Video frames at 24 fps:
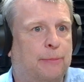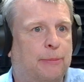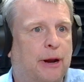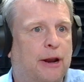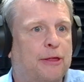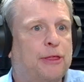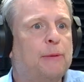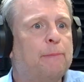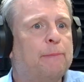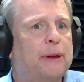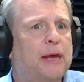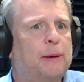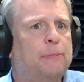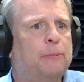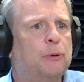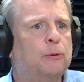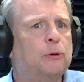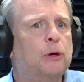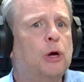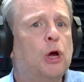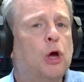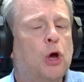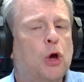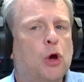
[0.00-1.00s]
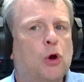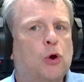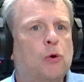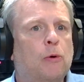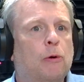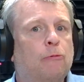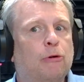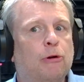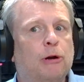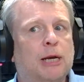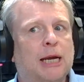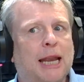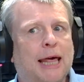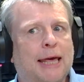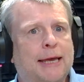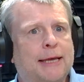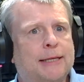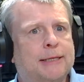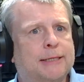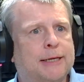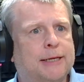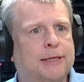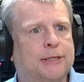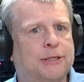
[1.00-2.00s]
But I think people who are
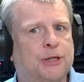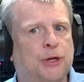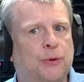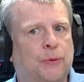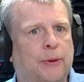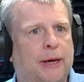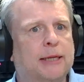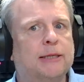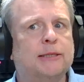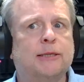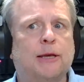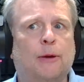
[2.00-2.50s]
related to it,